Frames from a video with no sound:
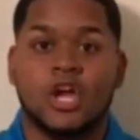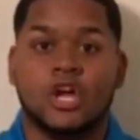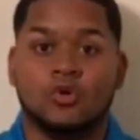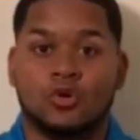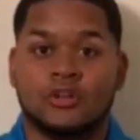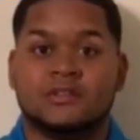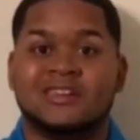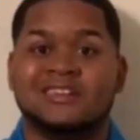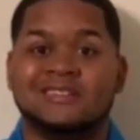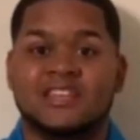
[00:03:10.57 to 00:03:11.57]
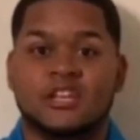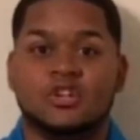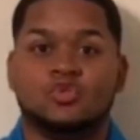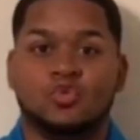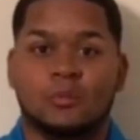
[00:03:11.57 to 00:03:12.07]
in order to
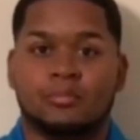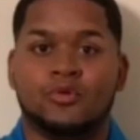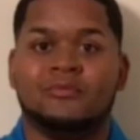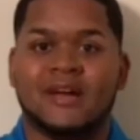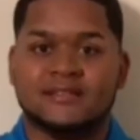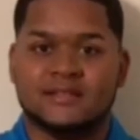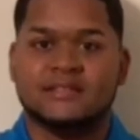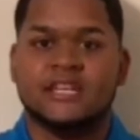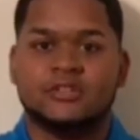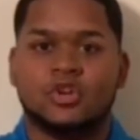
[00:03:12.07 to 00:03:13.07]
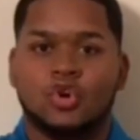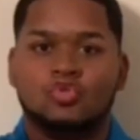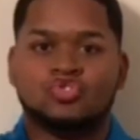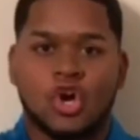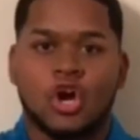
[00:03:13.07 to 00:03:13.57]
continue to improve as the season
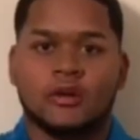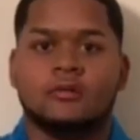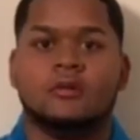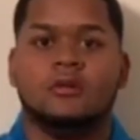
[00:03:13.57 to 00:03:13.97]
goes on.